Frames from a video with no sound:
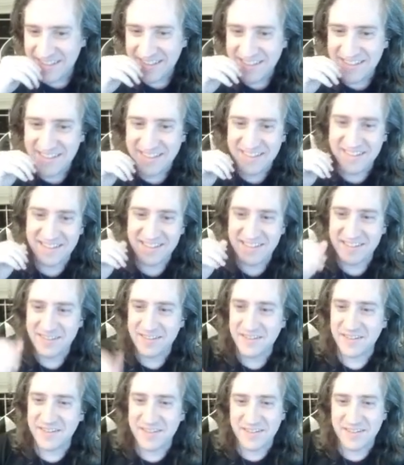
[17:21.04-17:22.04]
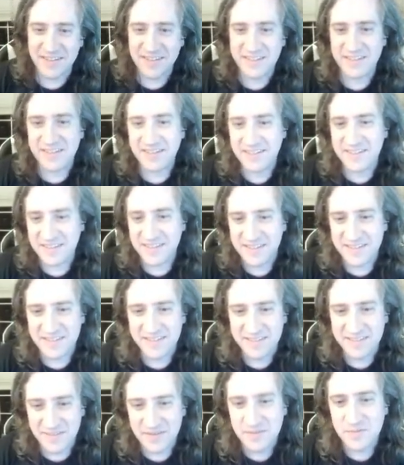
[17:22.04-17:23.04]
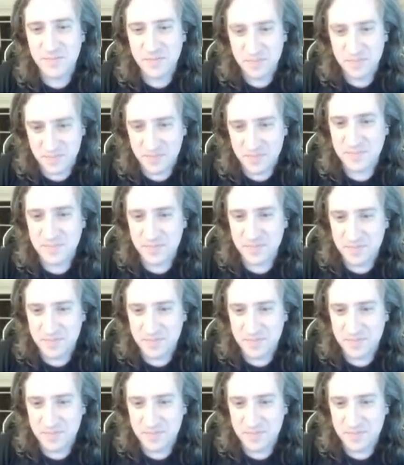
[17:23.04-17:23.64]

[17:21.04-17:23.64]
This person isn't speaking.